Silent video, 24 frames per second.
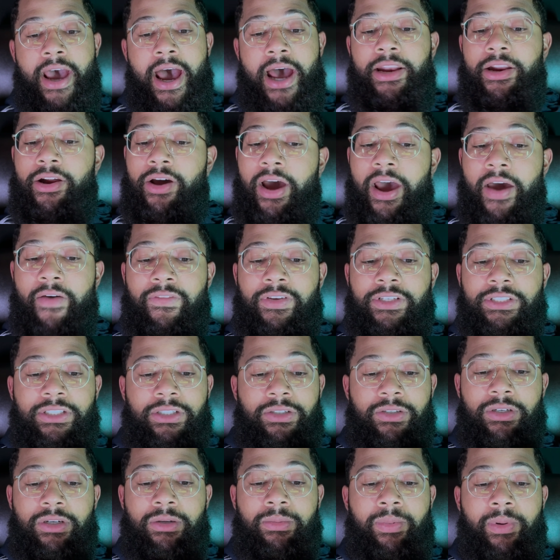I don't have a
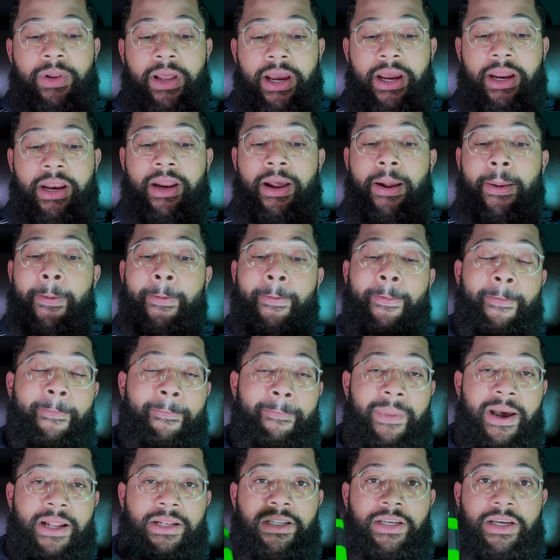single complaint
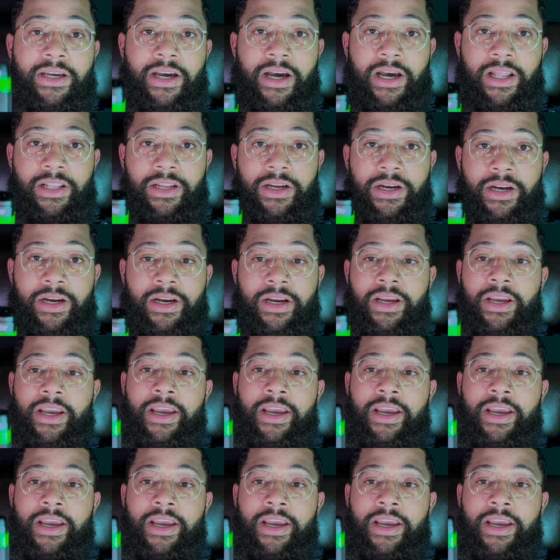about the color,